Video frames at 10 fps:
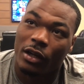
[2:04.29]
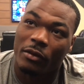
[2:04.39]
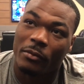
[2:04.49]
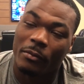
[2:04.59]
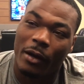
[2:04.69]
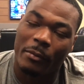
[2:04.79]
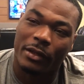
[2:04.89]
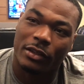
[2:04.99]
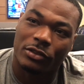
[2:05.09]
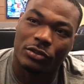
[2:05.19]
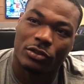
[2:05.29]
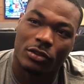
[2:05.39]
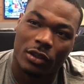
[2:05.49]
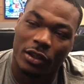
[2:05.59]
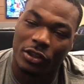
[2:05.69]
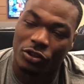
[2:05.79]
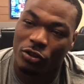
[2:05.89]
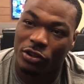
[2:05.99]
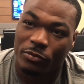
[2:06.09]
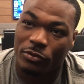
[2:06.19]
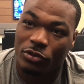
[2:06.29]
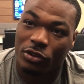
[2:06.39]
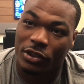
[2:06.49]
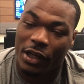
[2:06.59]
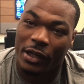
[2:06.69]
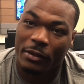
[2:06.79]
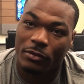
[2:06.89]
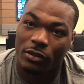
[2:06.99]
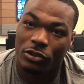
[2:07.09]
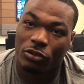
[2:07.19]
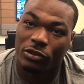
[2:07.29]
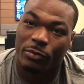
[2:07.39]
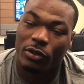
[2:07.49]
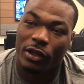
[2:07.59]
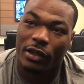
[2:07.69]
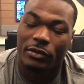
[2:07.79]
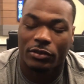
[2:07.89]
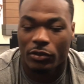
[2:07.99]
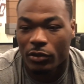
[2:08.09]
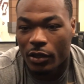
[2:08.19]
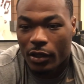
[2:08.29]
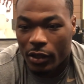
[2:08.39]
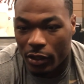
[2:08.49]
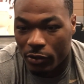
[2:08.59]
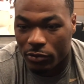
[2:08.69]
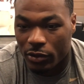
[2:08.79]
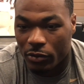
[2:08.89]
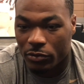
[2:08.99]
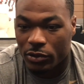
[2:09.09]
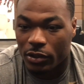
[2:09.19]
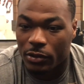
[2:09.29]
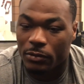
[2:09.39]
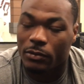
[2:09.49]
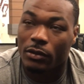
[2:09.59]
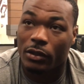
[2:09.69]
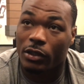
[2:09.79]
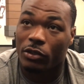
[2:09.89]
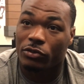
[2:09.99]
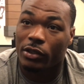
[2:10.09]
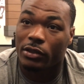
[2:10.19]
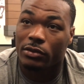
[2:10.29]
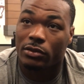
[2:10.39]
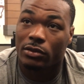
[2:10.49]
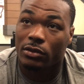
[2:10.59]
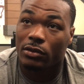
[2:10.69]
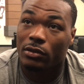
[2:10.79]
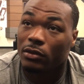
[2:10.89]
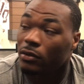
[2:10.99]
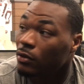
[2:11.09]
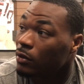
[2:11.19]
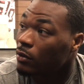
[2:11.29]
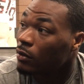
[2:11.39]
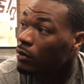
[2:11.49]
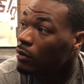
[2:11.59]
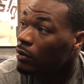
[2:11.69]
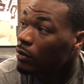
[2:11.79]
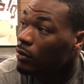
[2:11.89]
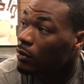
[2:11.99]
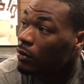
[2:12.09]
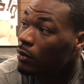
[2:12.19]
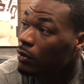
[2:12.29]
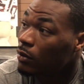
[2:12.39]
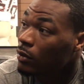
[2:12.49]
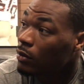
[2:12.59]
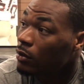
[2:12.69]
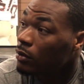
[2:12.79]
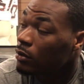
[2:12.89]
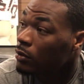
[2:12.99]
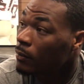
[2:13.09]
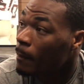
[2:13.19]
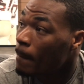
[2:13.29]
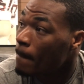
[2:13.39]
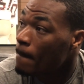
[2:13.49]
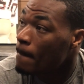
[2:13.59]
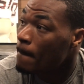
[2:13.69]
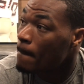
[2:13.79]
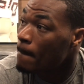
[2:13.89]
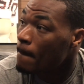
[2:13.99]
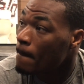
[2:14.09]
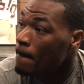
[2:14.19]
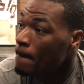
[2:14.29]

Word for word: I remember. I mean, in, in the Georgia Georgia game, the Georgia bowl game. So it was it was good You know, reps. Derwin, if you guys make a bowl game, have you thought about if you're going to play or if you're going to sit out?